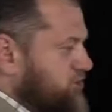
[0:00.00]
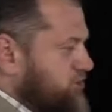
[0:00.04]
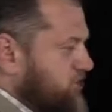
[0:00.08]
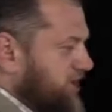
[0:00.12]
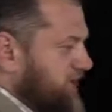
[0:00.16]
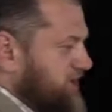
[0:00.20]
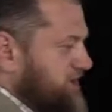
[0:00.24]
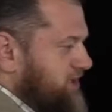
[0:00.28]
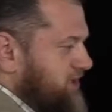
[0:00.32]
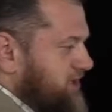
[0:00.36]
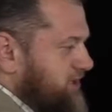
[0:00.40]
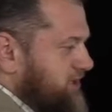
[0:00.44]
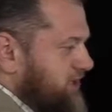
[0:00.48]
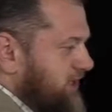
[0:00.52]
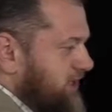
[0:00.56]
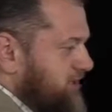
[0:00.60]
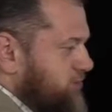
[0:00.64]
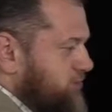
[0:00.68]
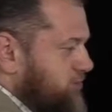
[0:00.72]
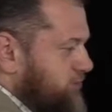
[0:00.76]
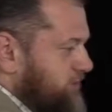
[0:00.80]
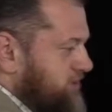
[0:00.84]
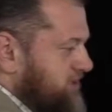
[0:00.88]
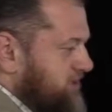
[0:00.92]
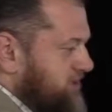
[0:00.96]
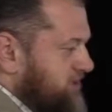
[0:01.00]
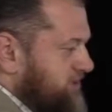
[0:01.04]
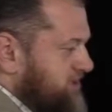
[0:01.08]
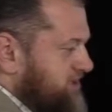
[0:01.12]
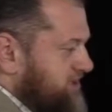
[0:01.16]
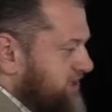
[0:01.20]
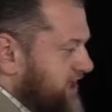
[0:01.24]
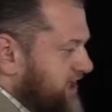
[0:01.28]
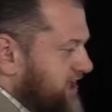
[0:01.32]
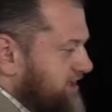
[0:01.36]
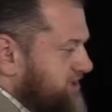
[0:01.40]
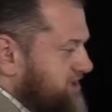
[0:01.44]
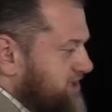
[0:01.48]
a rating. They call it this
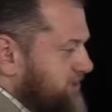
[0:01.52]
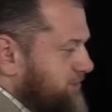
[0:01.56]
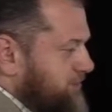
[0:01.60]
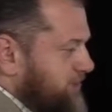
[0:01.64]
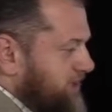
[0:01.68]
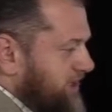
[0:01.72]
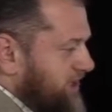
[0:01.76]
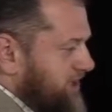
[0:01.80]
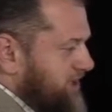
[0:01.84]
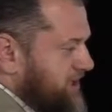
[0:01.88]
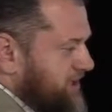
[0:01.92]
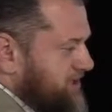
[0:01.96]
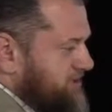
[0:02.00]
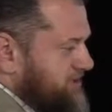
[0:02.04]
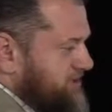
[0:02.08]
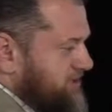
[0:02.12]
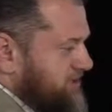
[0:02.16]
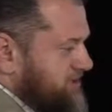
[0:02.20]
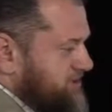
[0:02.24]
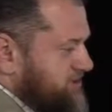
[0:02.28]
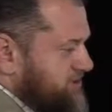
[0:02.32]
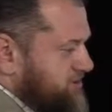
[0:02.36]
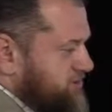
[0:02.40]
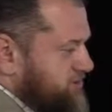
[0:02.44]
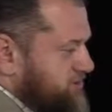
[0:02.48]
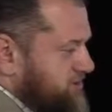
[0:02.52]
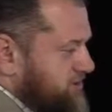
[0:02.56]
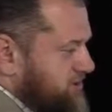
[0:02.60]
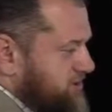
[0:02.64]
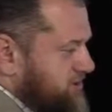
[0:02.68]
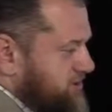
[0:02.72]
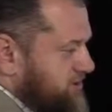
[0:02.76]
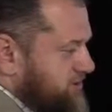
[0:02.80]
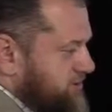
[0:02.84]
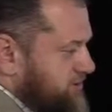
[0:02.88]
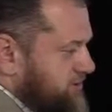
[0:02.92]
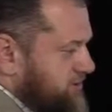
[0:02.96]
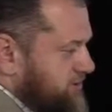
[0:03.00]
AAA, let's say,
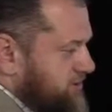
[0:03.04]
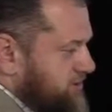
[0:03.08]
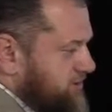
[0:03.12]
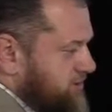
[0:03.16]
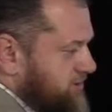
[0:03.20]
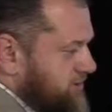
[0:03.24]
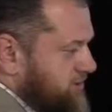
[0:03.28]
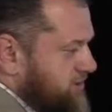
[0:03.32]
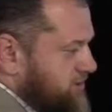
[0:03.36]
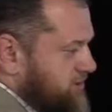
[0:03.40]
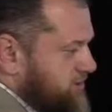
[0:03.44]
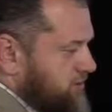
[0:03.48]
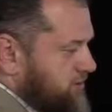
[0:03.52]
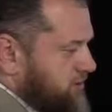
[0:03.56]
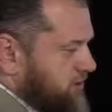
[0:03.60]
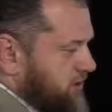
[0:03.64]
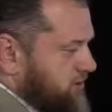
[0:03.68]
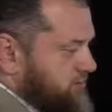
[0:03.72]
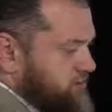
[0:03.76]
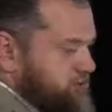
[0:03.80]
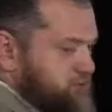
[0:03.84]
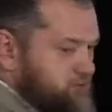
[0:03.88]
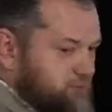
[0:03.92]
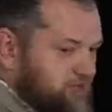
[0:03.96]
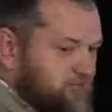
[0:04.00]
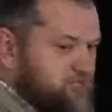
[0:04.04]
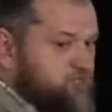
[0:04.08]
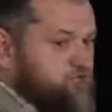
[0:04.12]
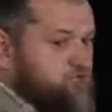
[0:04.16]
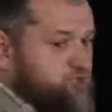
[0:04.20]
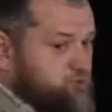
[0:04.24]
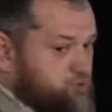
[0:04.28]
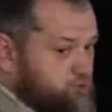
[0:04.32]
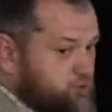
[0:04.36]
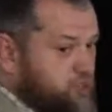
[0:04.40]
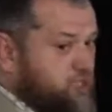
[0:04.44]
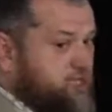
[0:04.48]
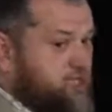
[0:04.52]
security. Okay, which means
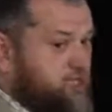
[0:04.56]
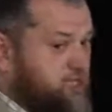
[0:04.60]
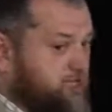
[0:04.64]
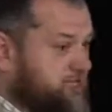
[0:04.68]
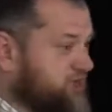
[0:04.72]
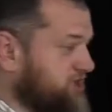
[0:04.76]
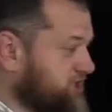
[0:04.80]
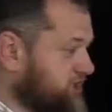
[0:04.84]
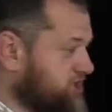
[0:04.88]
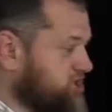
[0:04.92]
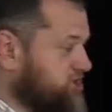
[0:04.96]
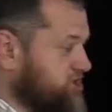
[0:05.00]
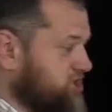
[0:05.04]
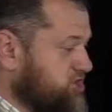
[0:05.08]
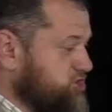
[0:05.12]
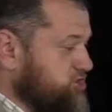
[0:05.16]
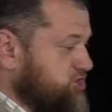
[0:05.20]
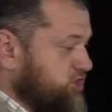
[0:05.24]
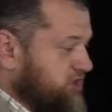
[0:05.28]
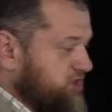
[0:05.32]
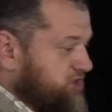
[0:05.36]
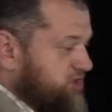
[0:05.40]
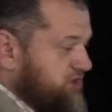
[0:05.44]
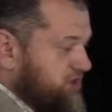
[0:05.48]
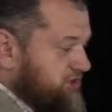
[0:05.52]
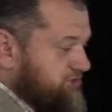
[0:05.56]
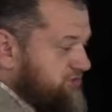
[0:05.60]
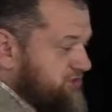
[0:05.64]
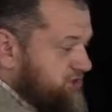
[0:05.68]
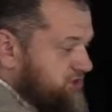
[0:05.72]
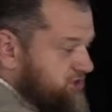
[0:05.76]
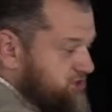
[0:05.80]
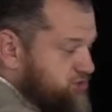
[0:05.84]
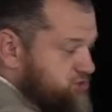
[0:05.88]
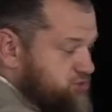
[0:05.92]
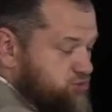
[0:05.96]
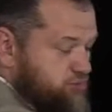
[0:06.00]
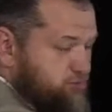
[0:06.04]
really this is going to deliver
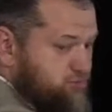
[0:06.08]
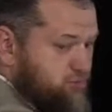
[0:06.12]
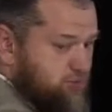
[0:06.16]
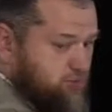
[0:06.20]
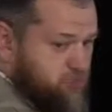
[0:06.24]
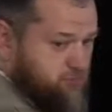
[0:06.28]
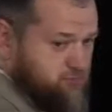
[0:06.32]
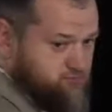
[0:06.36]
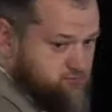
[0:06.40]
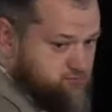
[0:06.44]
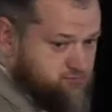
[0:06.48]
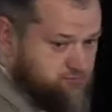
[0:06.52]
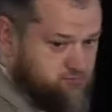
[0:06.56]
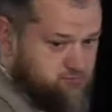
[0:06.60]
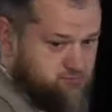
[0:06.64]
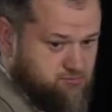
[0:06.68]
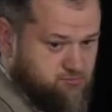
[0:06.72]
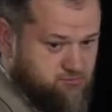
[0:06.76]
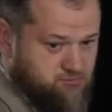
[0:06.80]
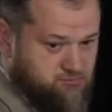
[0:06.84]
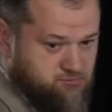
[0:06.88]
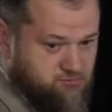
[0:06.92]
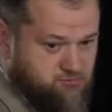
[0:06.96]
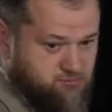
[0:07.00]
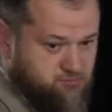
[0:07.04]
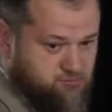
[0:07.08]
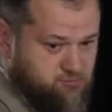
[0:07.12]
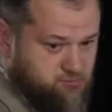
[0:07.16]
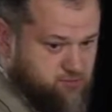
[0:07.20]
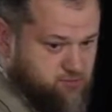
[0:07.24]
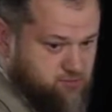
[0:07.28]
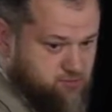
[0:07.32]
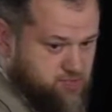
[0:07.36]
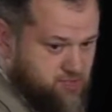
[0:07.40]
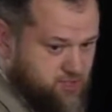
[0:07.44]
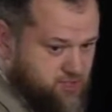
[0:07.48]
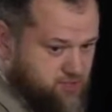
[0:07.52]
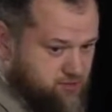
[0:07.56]
this 2 billion.
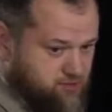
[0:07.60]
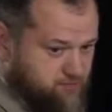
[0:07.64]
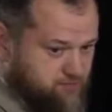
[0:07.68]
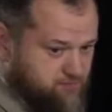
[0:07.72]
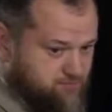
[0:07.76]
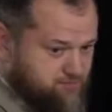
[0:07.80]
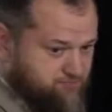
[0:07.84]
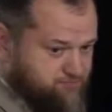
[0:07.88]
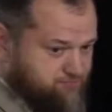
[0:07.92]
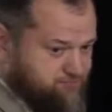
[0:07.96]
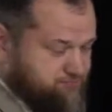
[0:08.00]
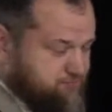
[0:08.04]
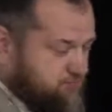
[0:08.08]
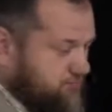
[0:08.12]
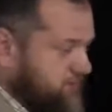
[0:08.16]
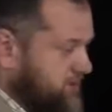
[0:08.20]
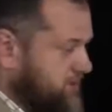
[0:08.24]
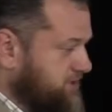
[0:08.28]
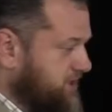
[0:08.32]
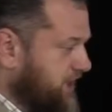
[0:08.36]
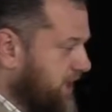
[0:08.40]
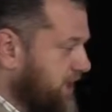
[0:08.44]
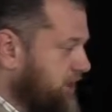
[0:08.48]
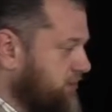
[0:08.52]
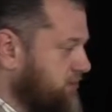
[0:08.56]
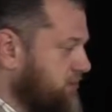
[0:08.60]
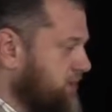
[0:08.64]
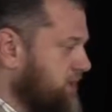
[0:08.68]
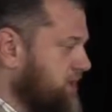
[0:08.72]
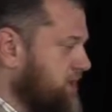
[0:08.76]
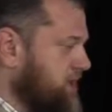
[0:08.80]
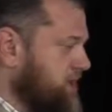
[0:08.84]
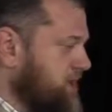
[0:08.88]
Okay, now